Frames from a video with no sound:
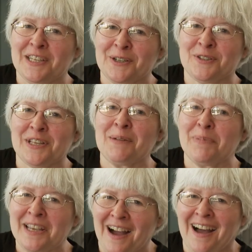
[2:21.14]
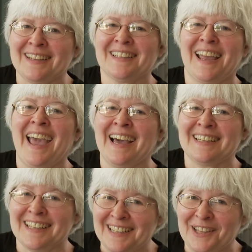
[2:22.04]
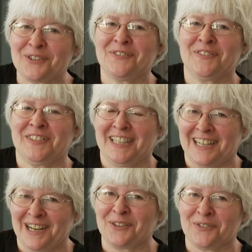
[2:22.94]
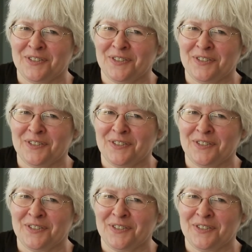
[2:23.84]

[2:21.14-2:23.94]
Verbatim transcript: years and beyond, and another fifty and another